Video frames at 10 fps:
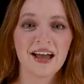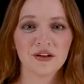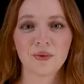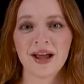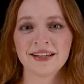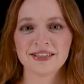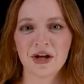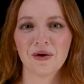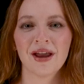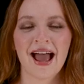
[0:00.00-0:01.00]
otherwise
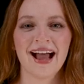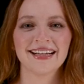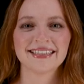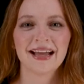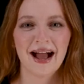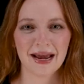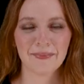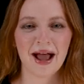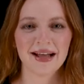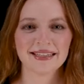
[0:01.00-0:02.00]
known as
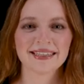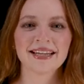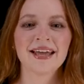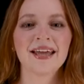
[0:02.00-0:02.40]
iPaaS.